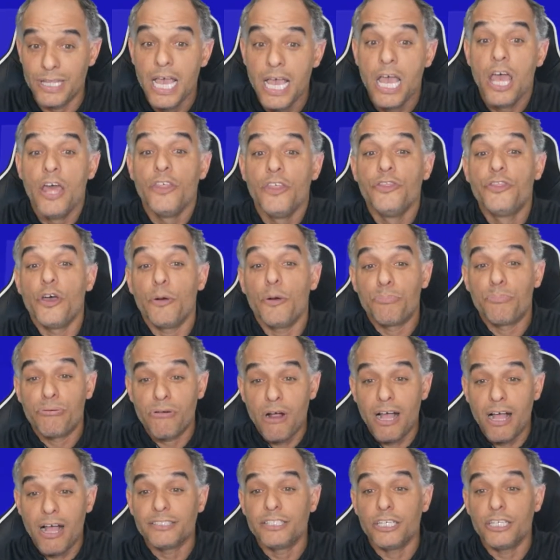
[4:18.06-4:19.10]
The
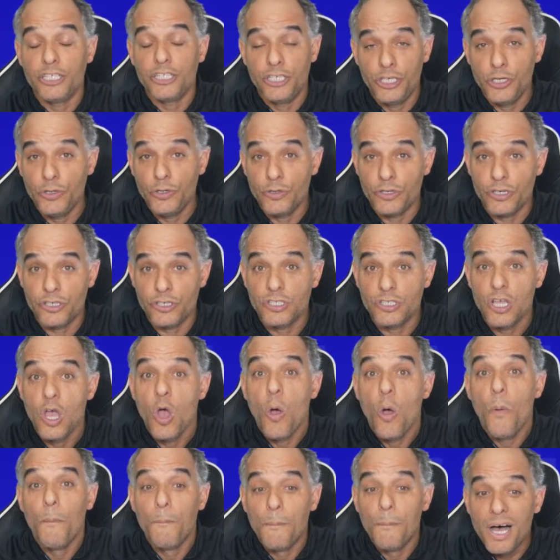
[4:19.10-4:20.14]
prosecutors
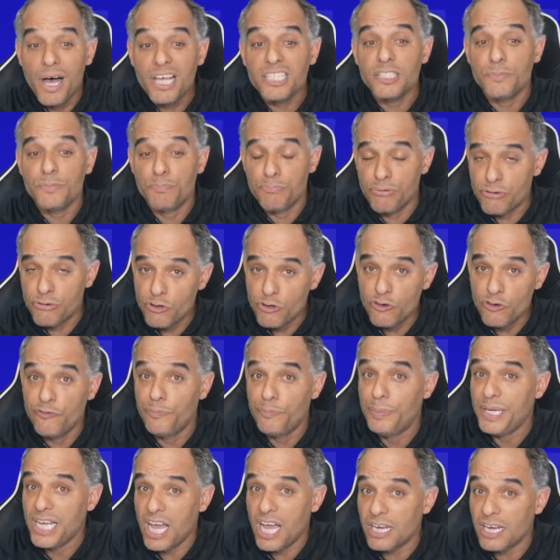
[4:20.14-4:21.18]
must prove
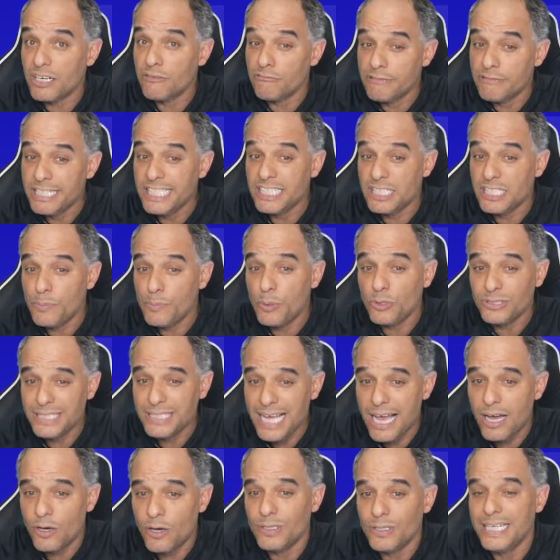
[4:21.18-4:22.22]
beyond a reasonable
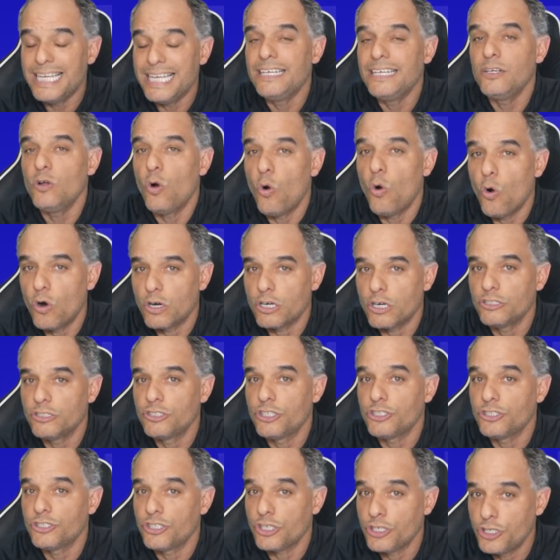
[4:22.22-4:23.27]
doubt in order to
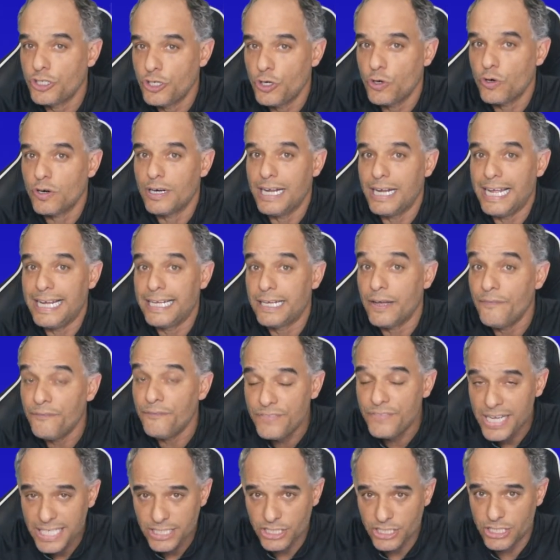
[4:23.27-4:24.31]
secure a
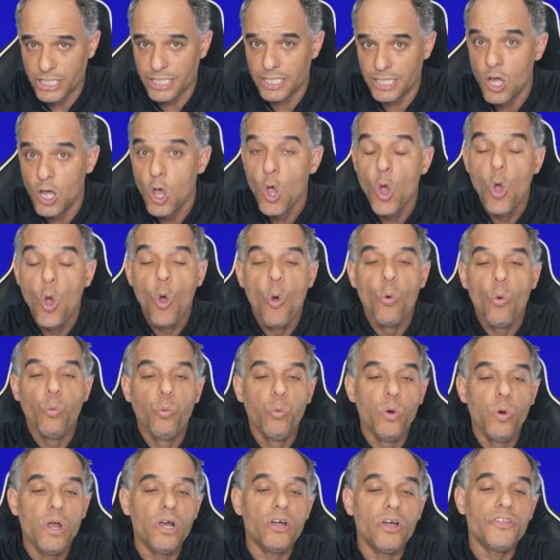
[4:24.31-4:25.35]
conviction.
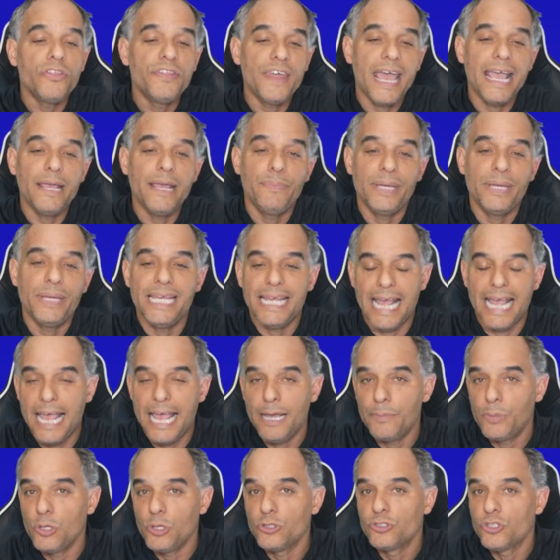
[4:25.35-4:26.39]
Will they be
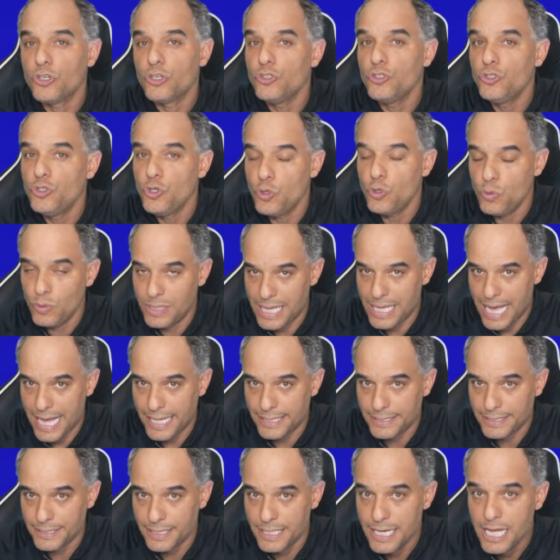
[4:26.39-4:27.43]
able to do that?